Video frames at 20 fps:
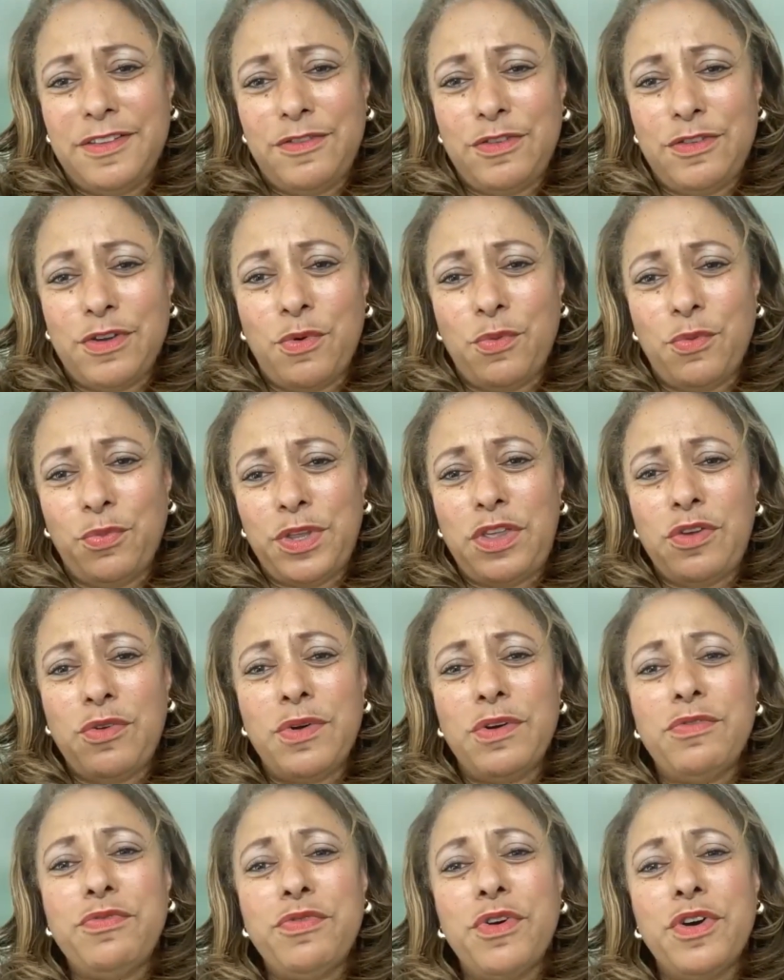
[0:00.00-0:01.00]
So will
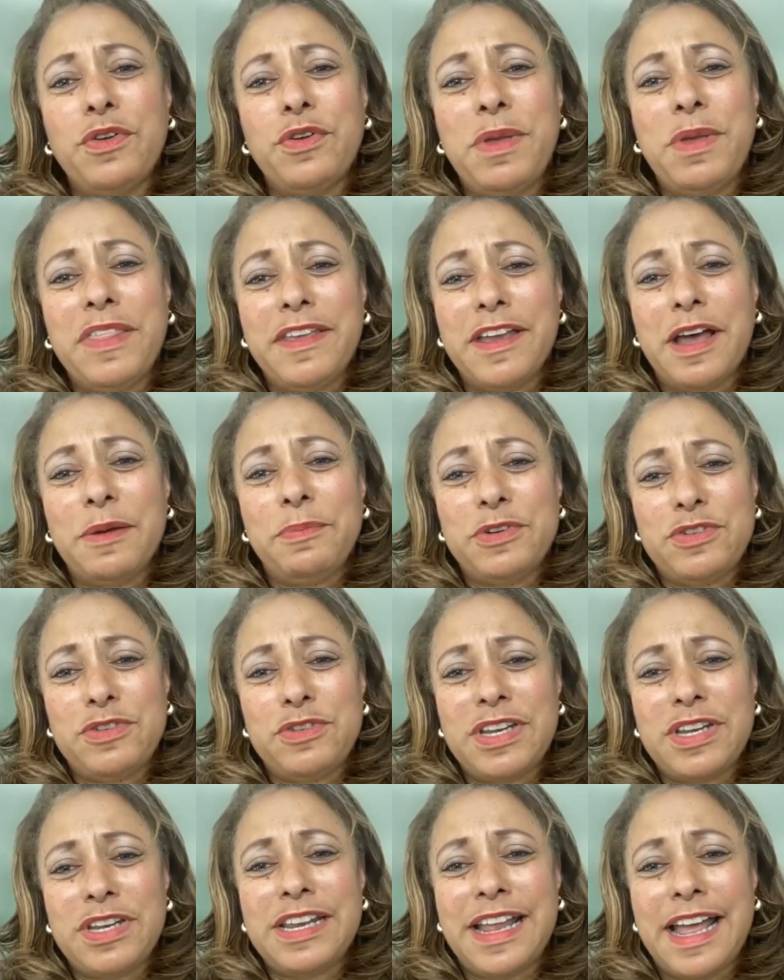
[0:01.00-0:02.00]
you afford me the
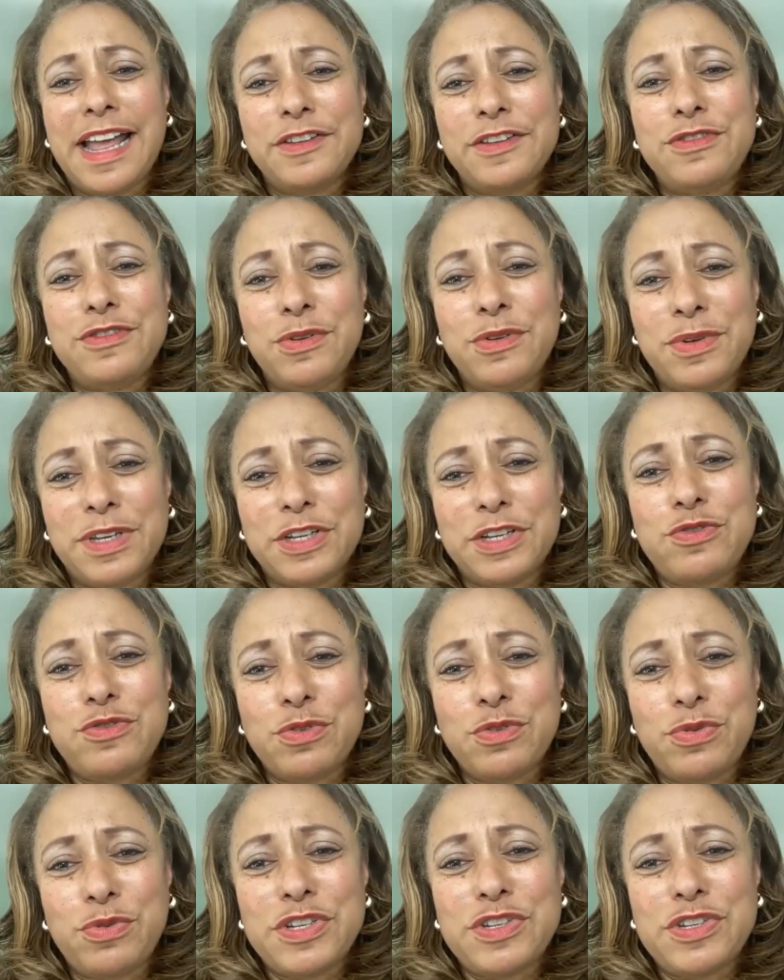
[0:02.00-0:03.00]
opportunity to ask you an
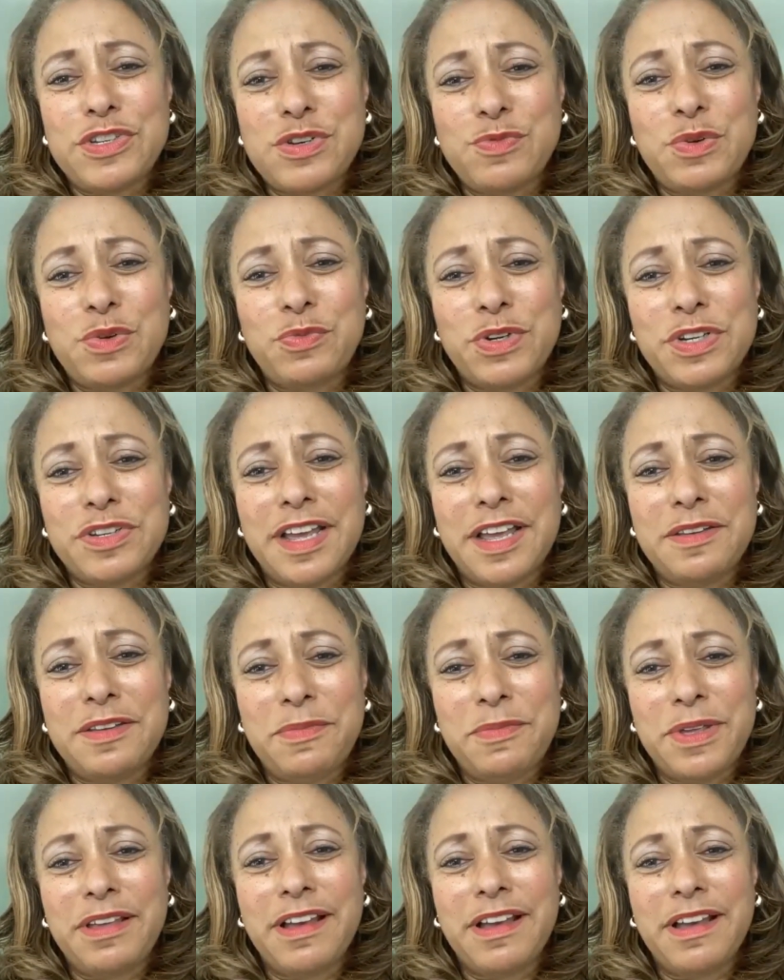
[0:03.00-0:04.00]
extra question when we're
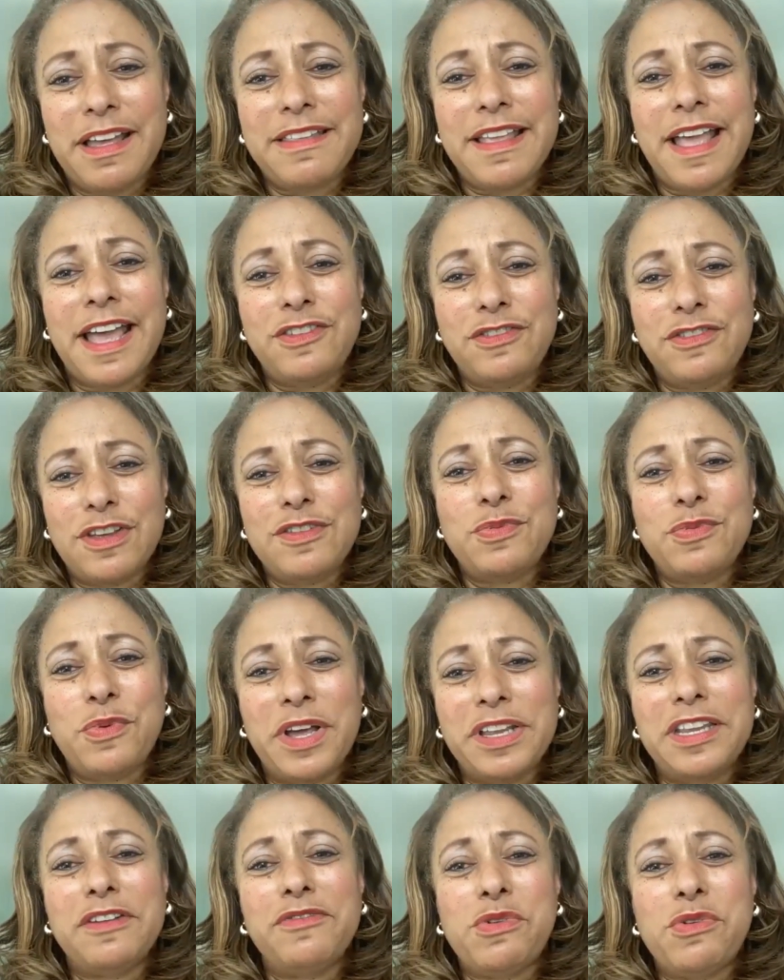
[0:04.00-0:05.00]
done? Because I just
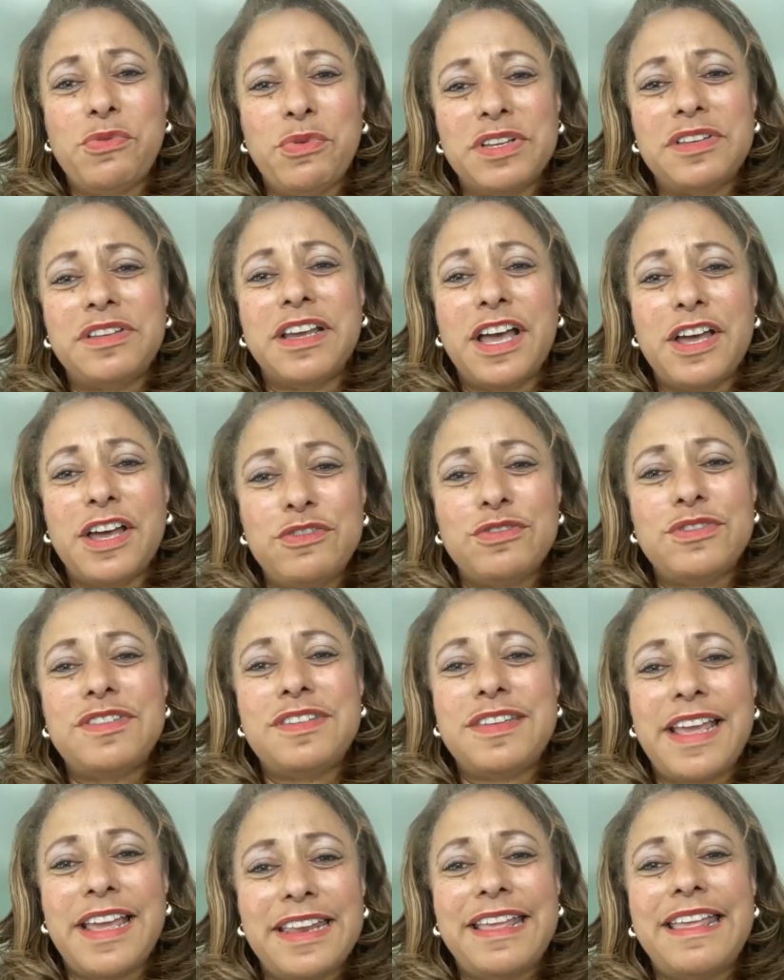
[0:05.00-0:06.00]
want everyone to
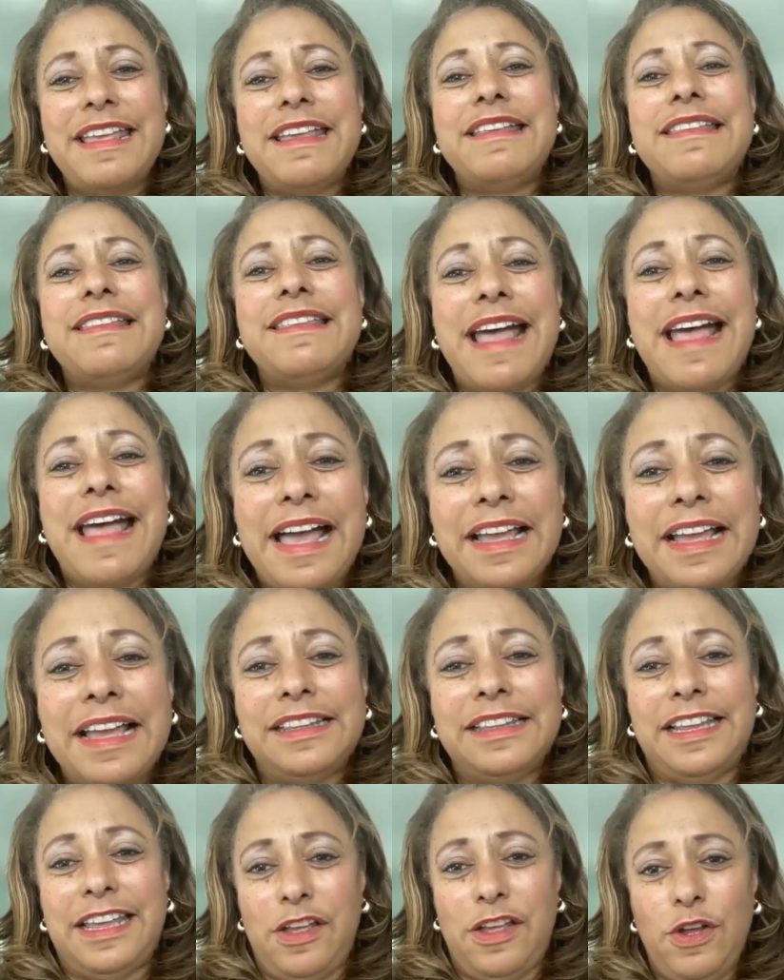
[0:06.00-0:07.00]
understand
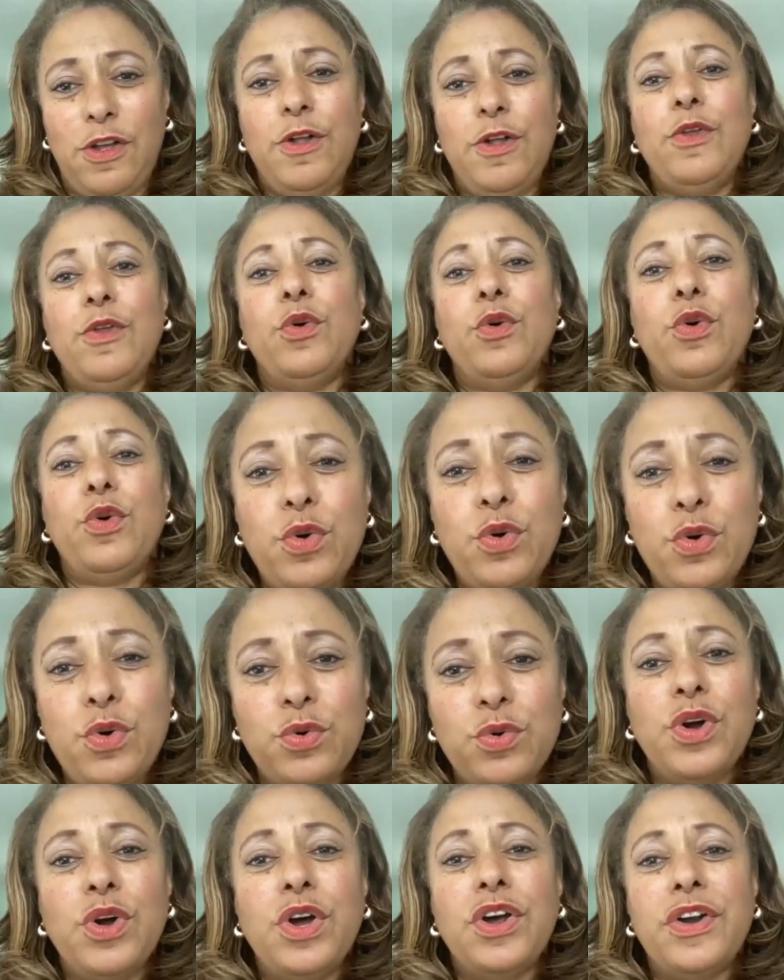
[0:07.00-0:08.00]
exactly
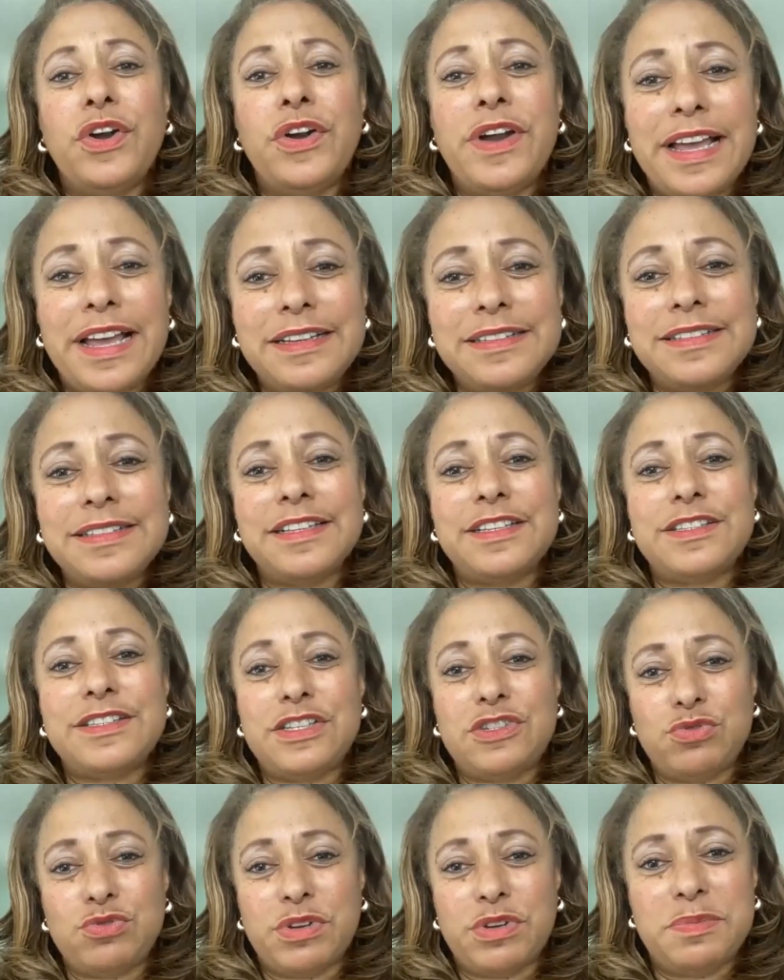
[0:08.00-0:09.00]
who Her
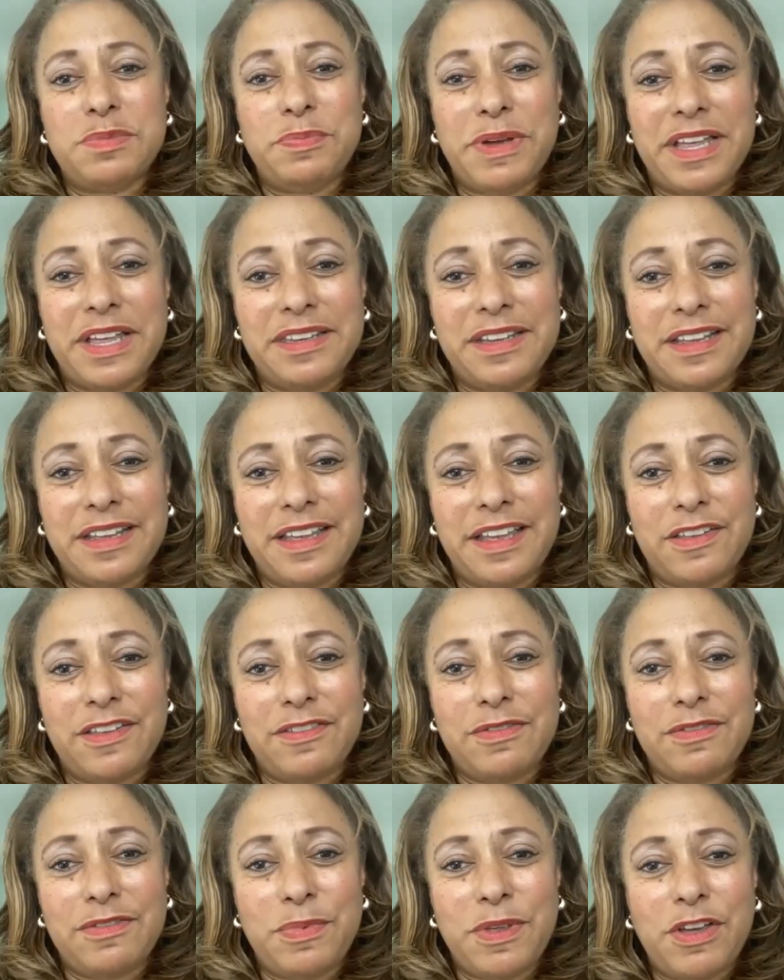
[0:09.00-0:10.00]
Excellency Joyce Banda
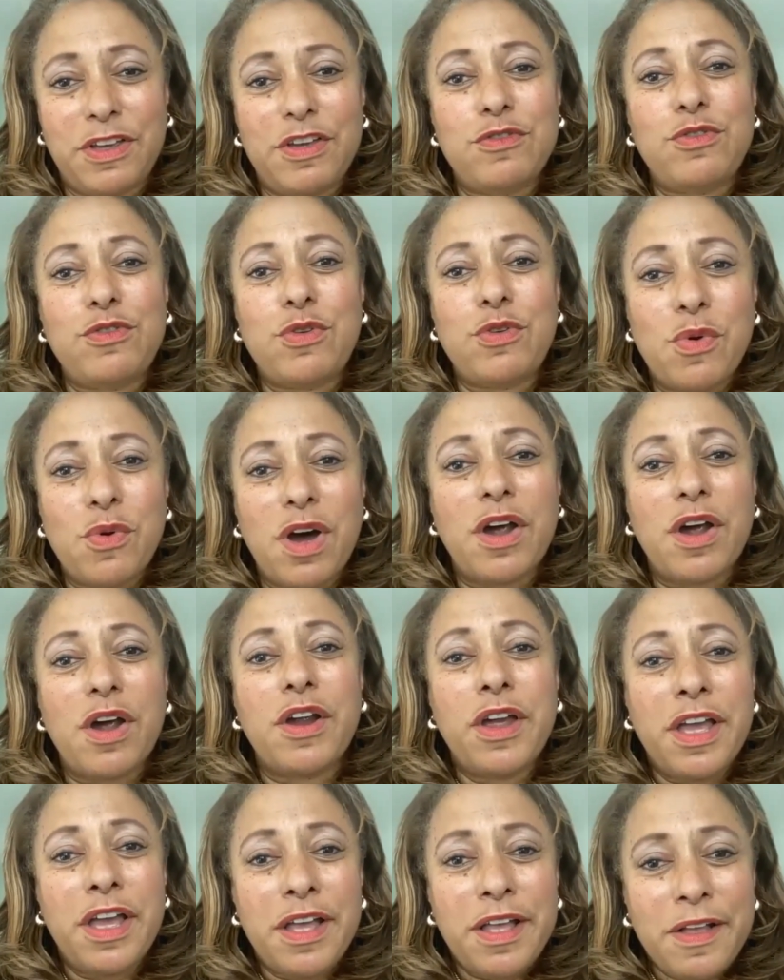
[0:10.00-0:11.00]
is, because you
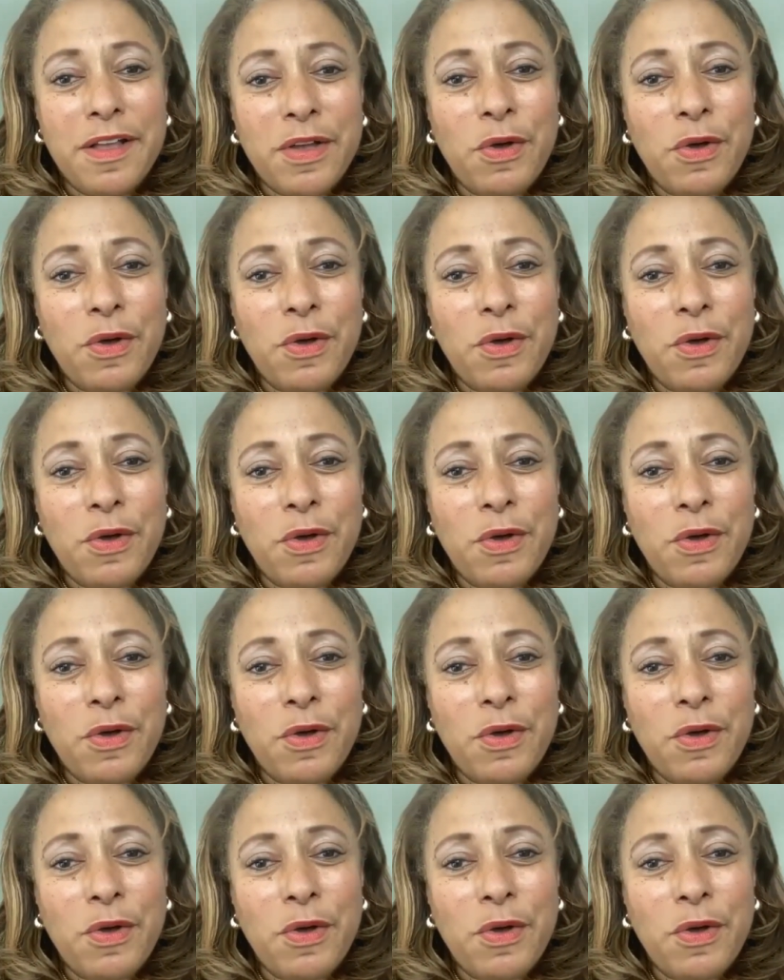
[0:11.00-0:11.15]
are